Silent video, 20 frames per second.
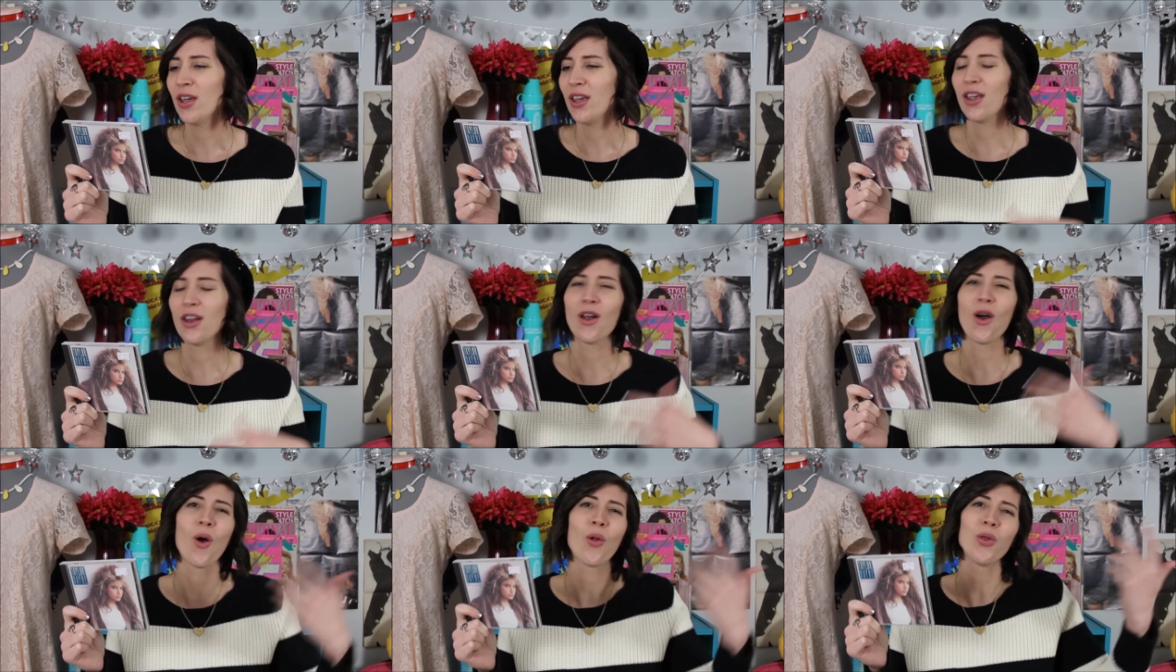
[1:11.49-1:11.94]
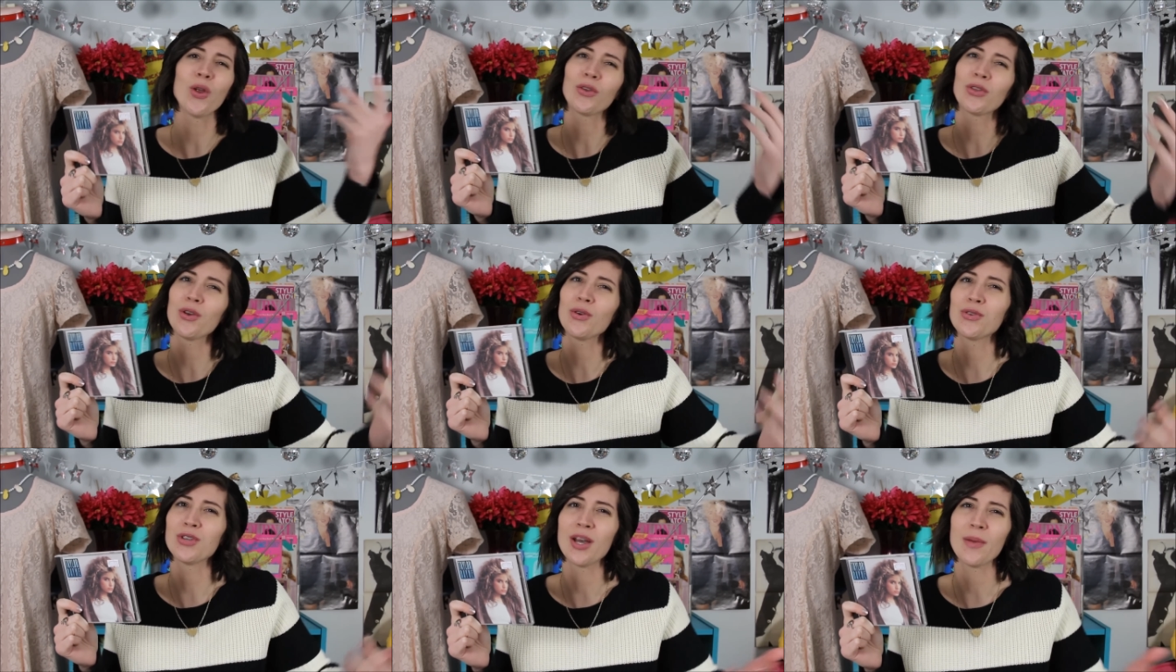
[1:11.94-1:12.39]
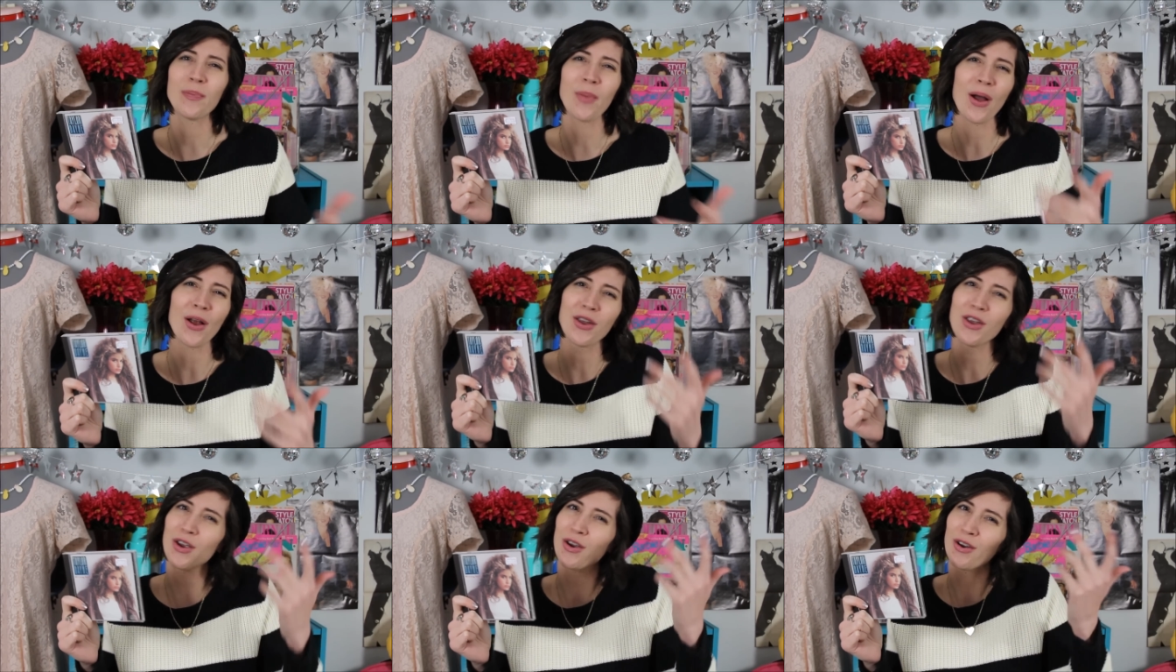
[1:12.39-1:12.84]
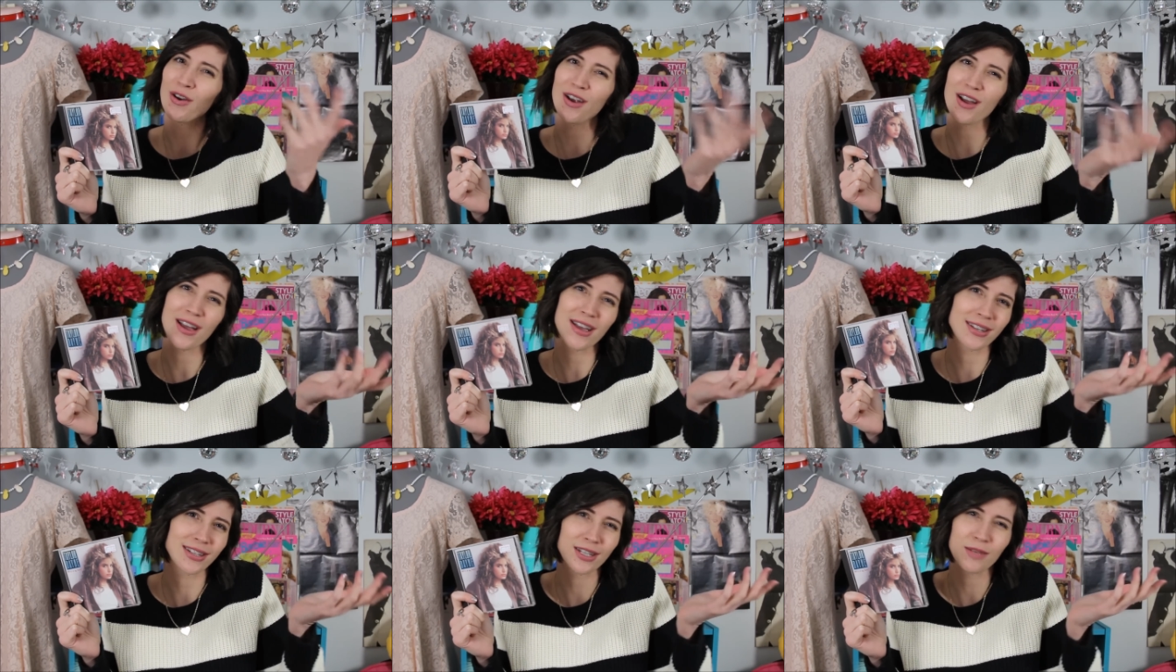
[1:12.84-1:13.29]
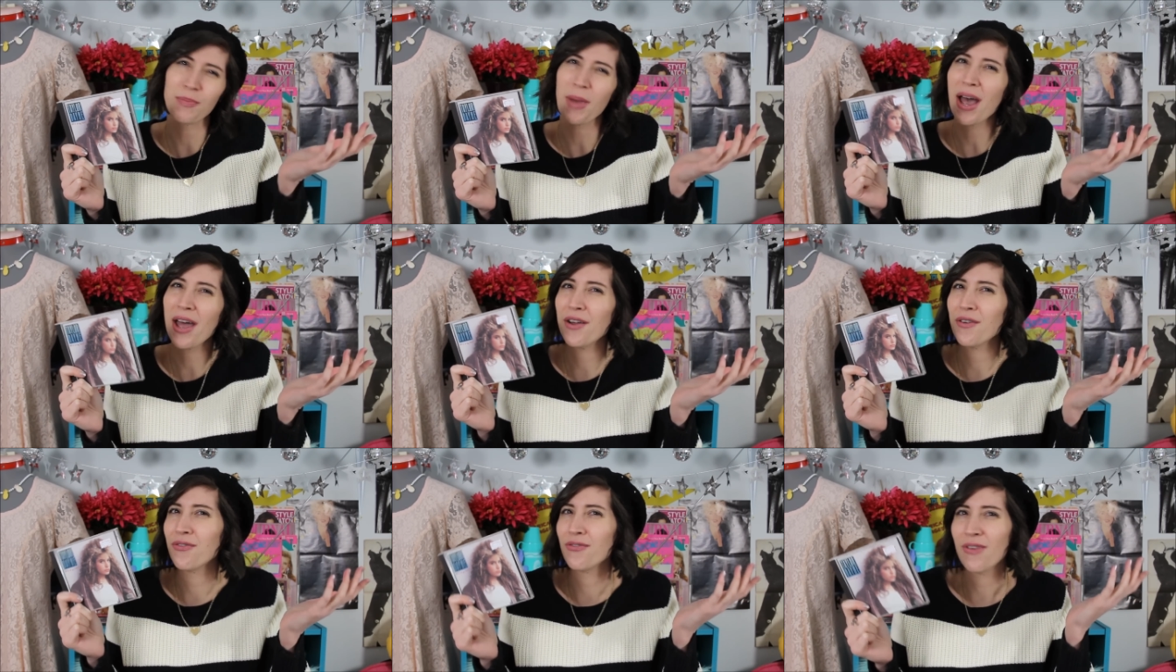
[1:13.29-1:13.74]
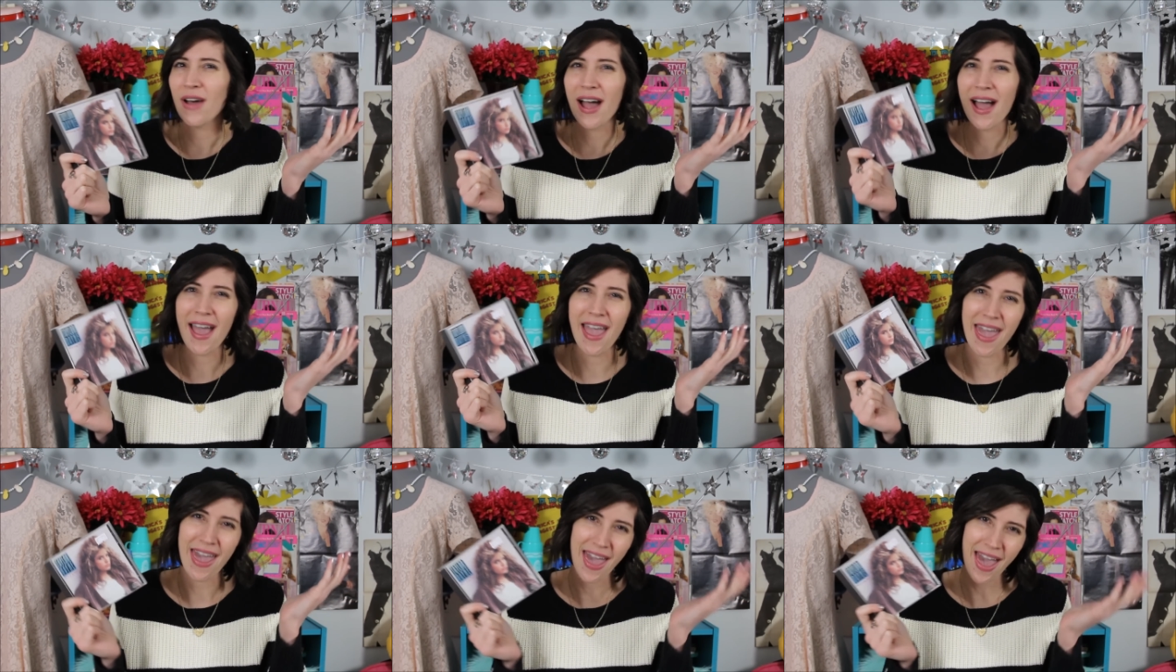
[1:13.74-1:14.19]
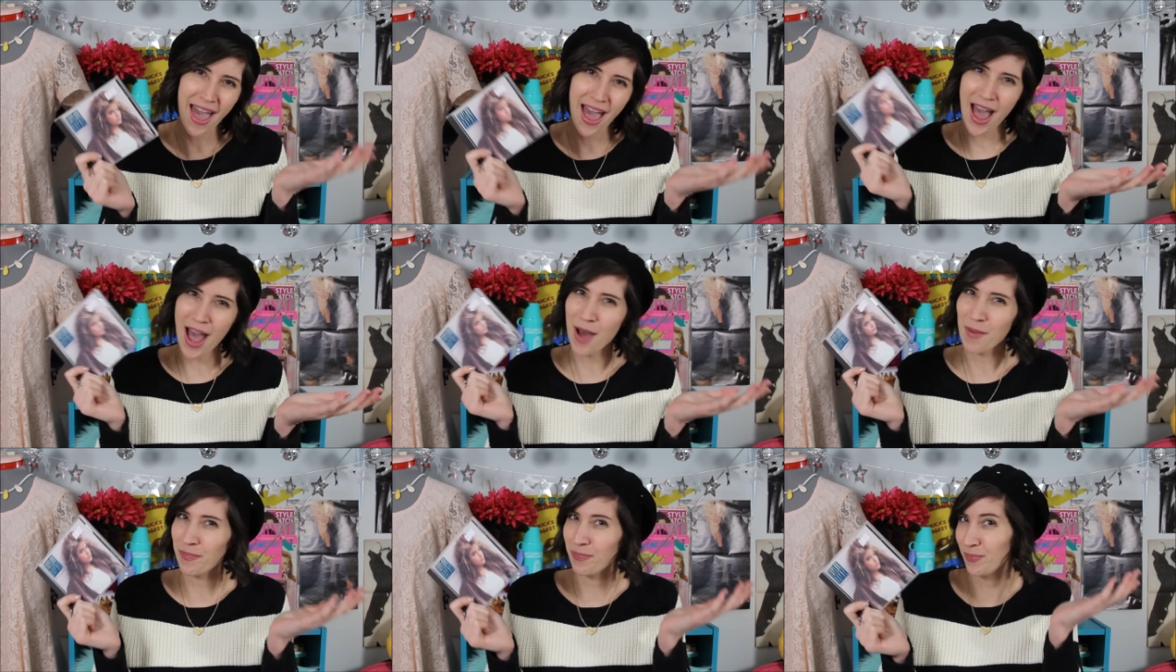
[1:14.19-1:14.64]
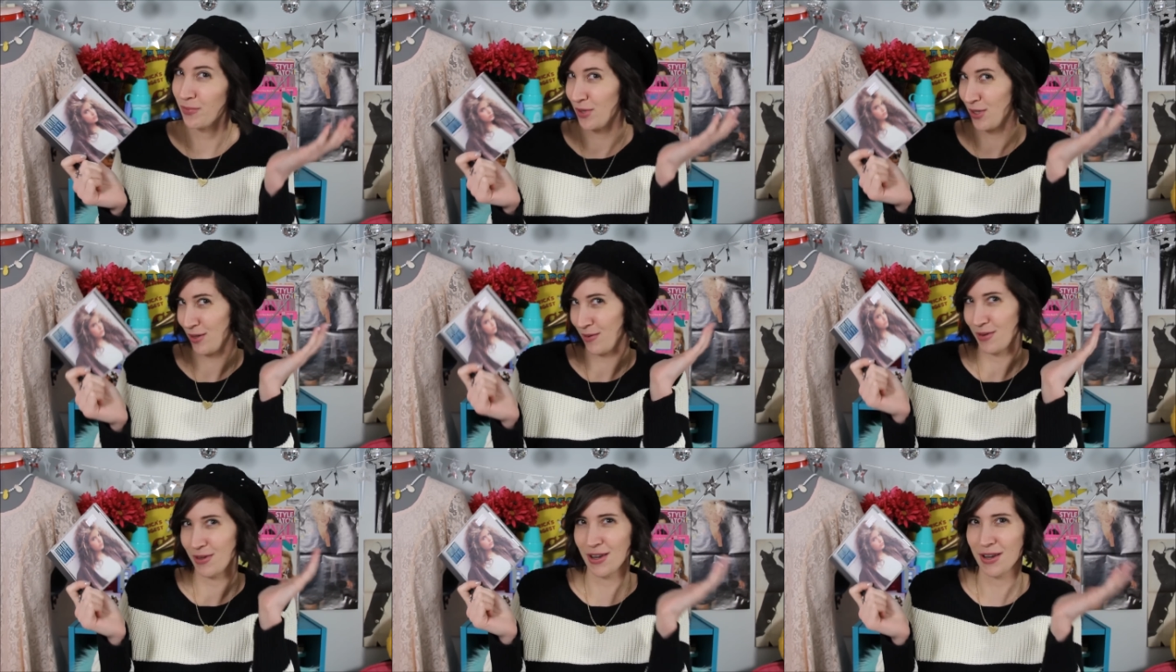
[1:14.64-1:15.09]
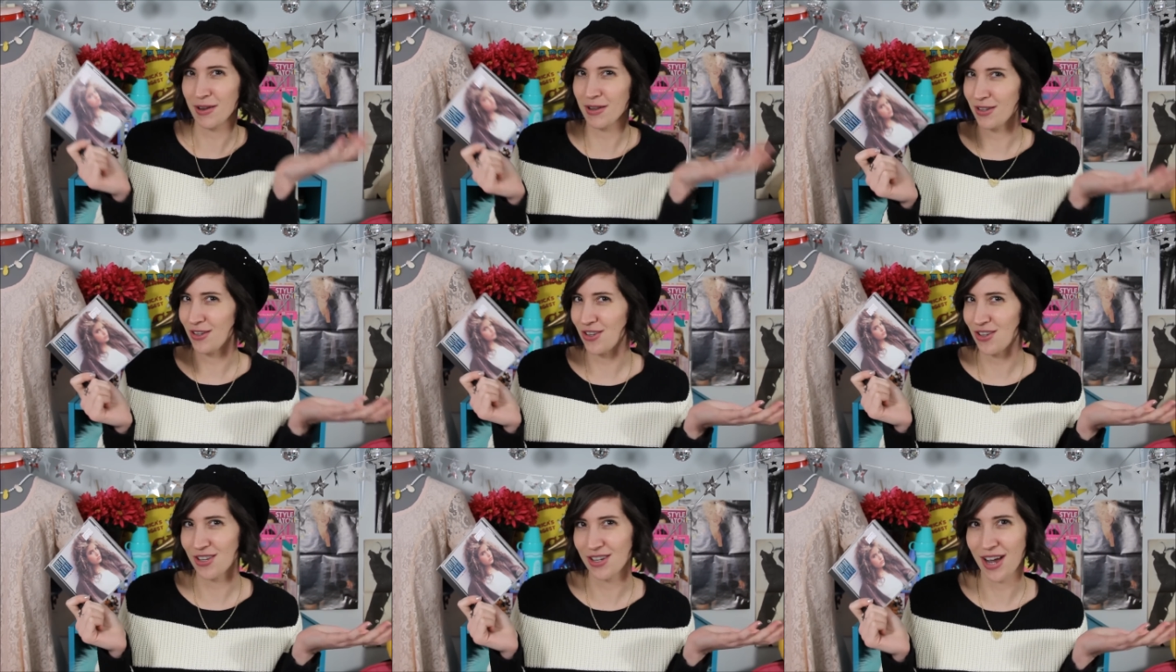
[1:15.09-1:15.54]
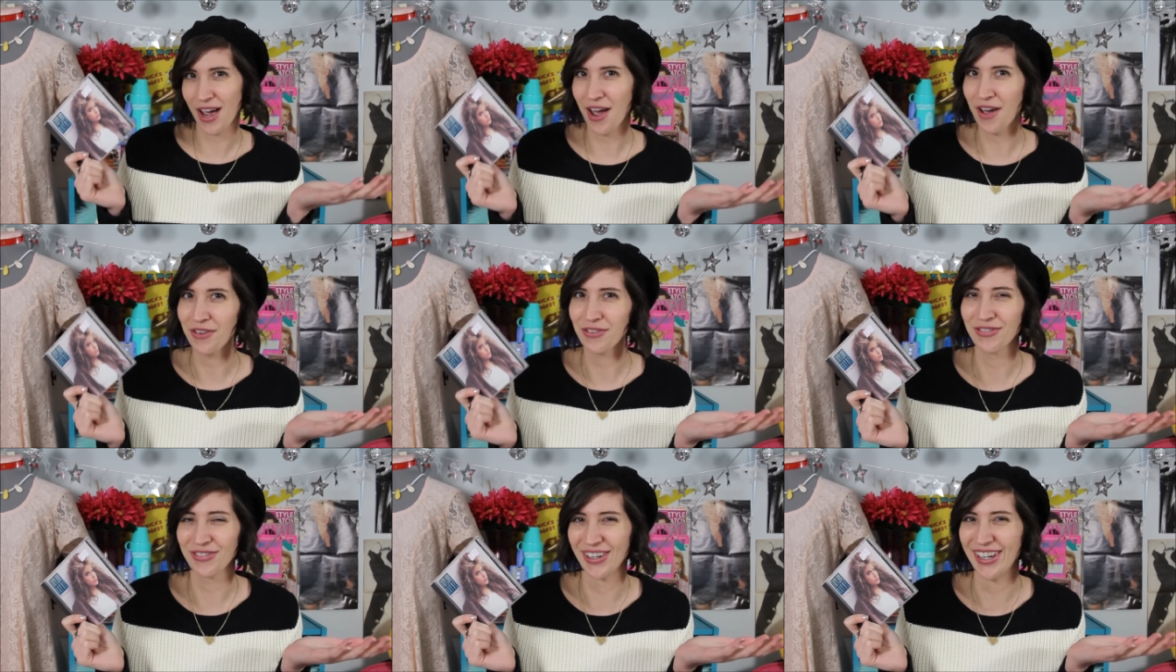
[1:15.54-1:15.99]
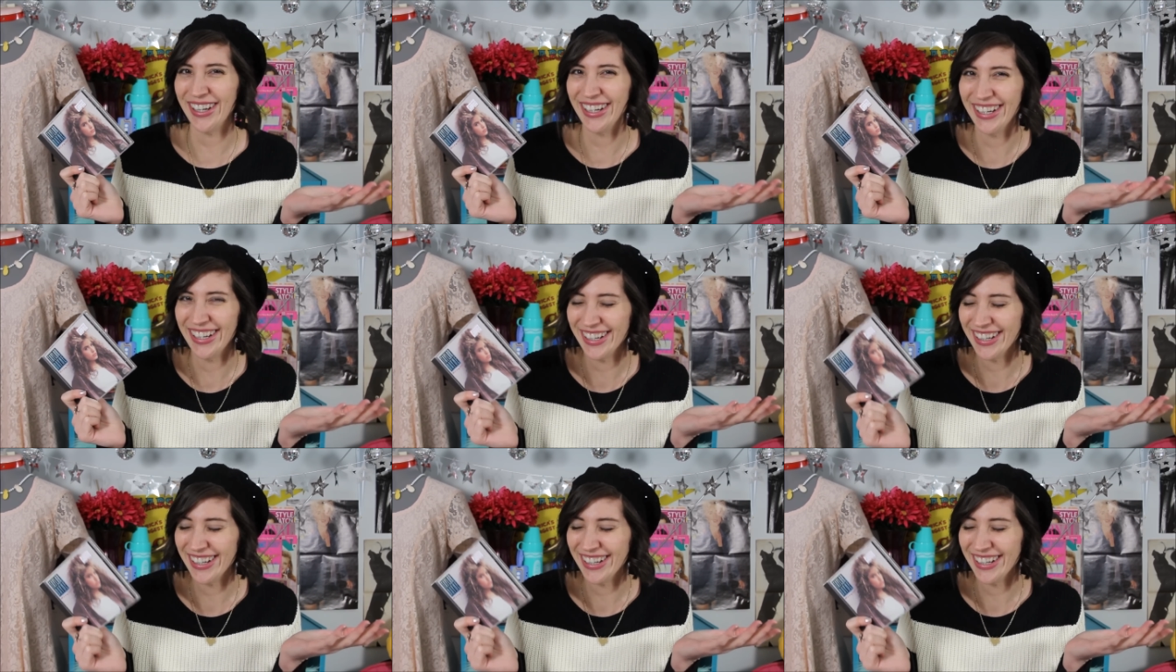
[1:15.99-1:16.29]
you know, look those up on your uh, Spotify apps and stuff.